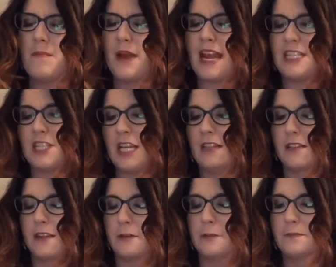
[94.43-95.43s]
"But I cheat a
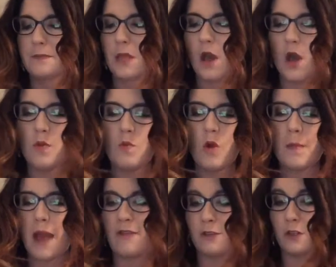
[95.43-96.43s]
little. On
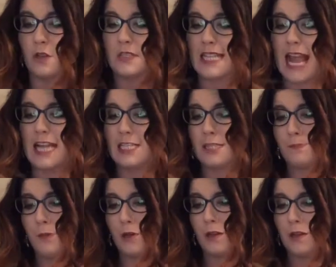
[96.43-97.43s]
warm afternoons, I
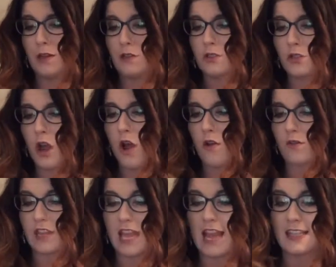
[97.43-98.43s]
just pull a little straw
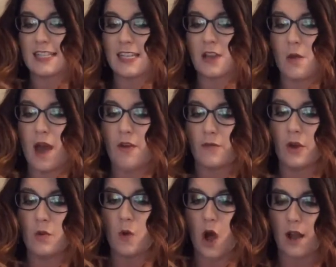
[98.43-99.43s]
over the eggs and go out for
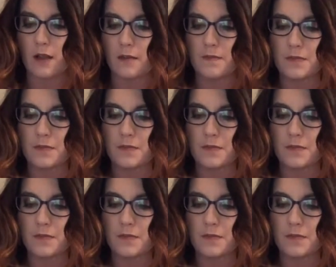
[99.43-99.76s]
a walk."